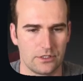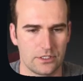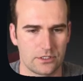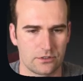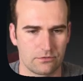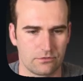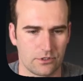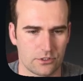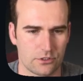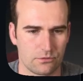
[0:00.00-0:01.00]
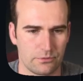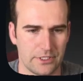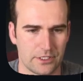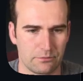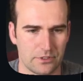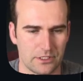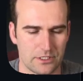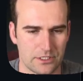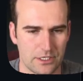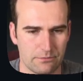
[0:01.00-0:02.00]
This function will be
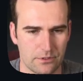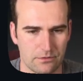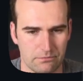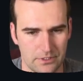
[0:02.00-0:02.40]
completely skipped